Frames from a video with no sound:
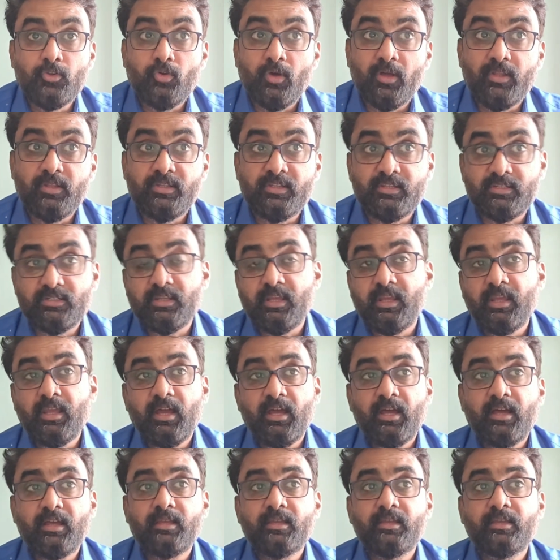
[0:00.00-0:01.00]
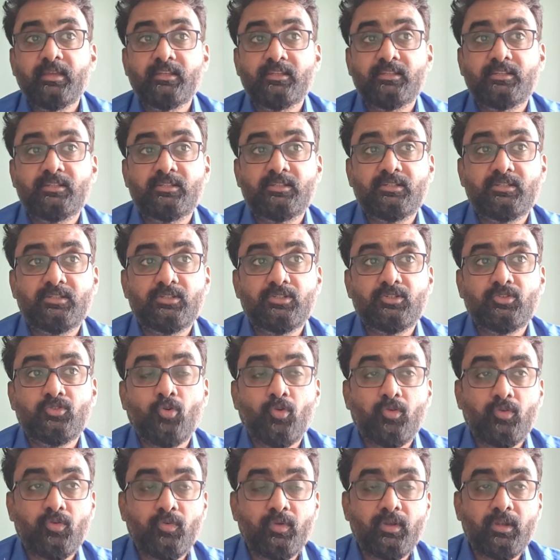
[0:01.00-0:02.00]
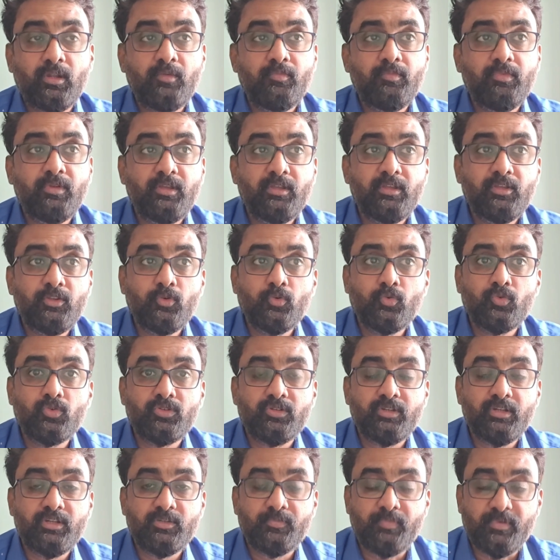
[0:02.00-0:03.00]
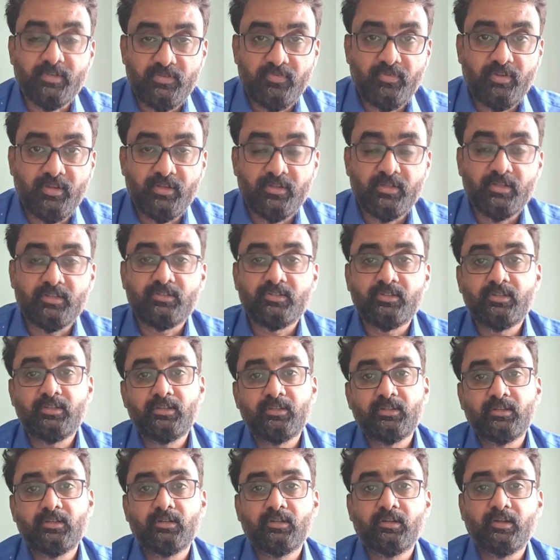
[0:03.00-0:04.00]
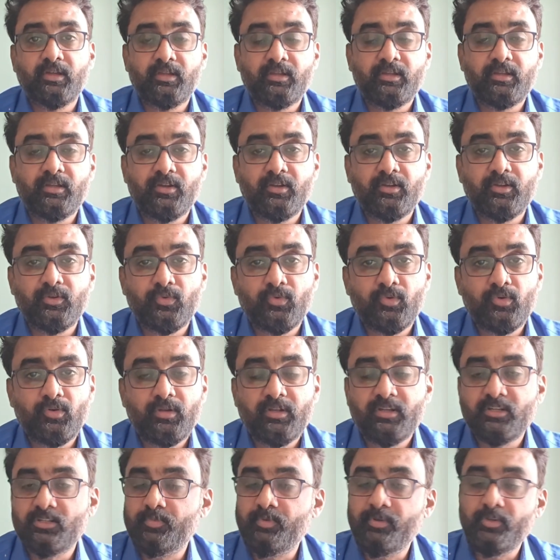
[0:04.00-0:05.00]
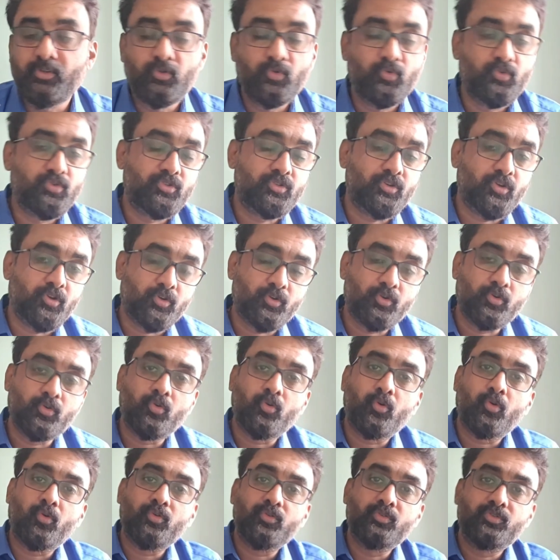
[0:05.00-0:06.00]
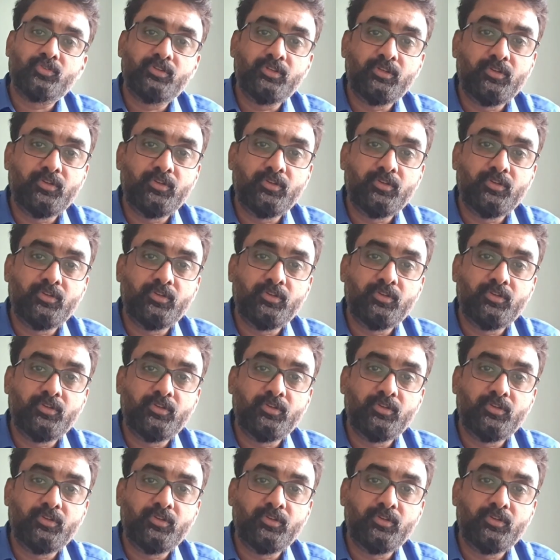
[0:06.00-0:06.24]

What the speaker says: And this AI is not only being used in specific industry in current world, it's being used across